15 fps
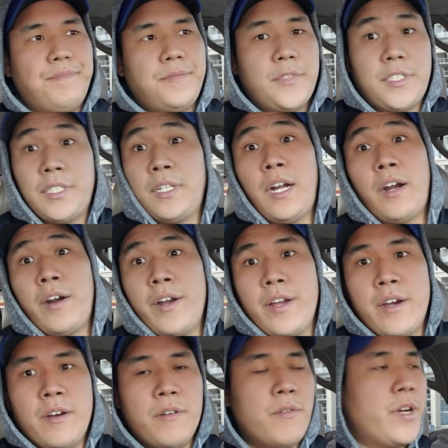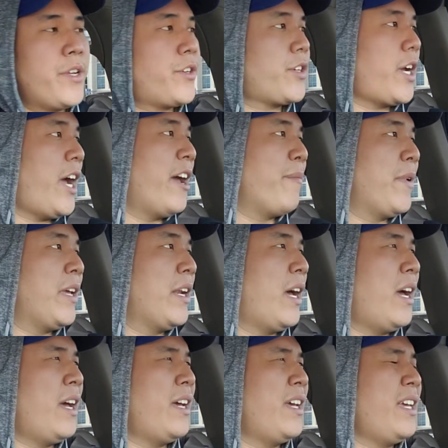scenario, which I mean,
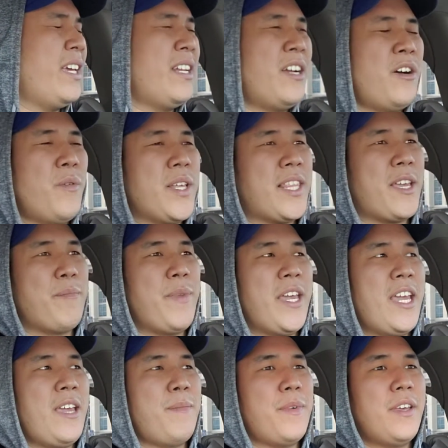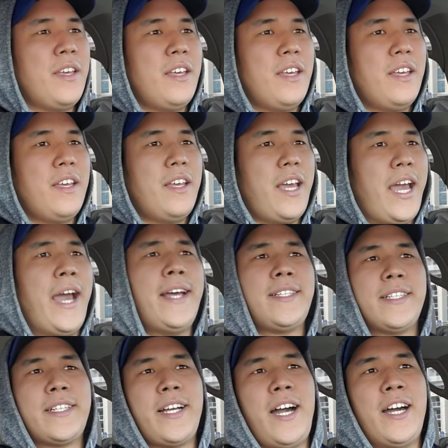I you know, with Khabib,
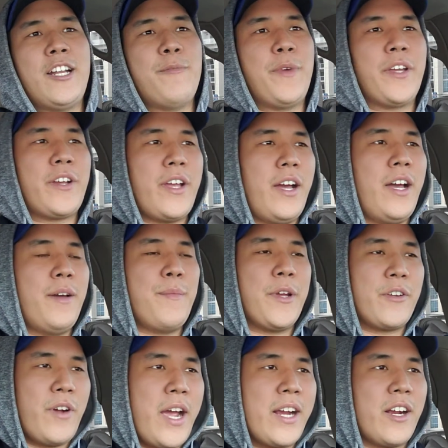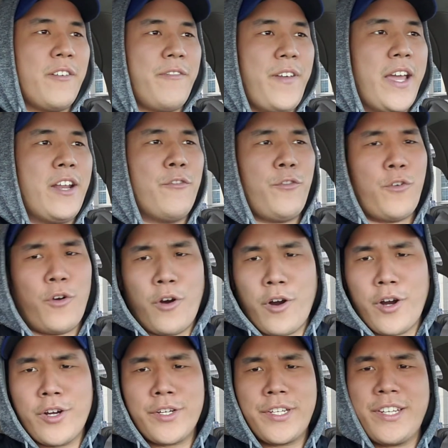as a Conor uh, McGregor fan, of
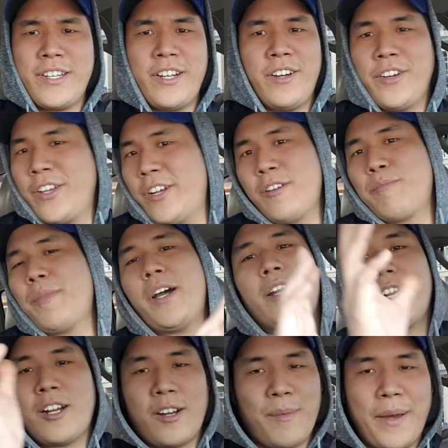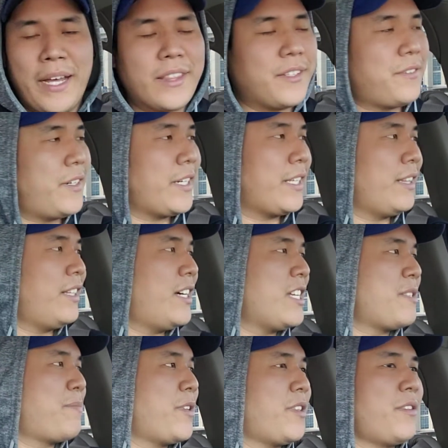course, you know you're butthurt about the fucking
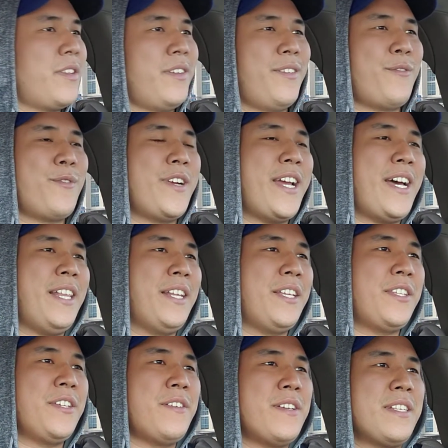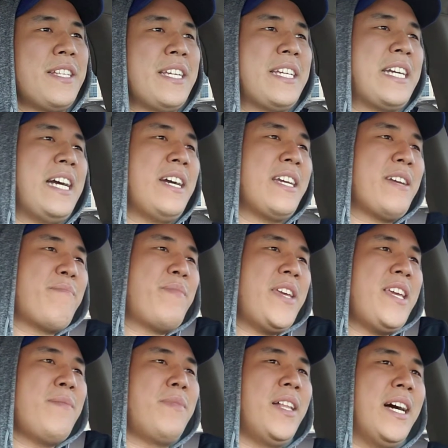loss, but the, the reality too is like
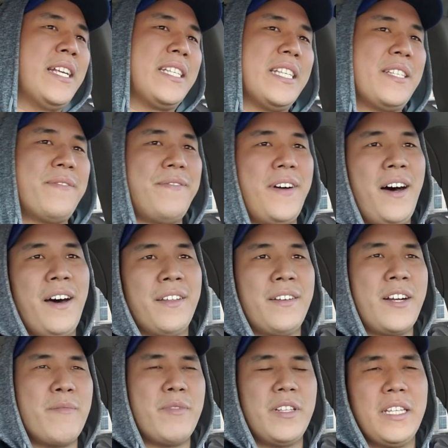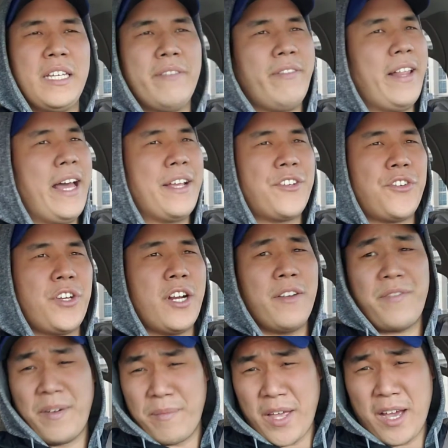Khabib lost his father, I believe, last year,
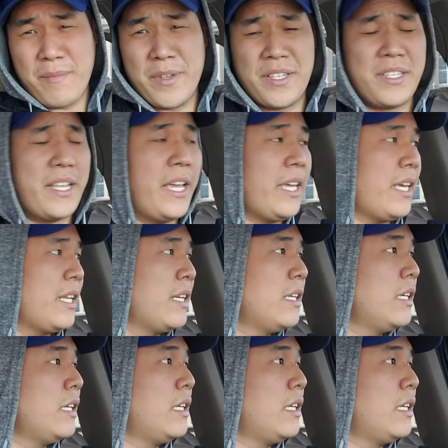if I'm not mistaken,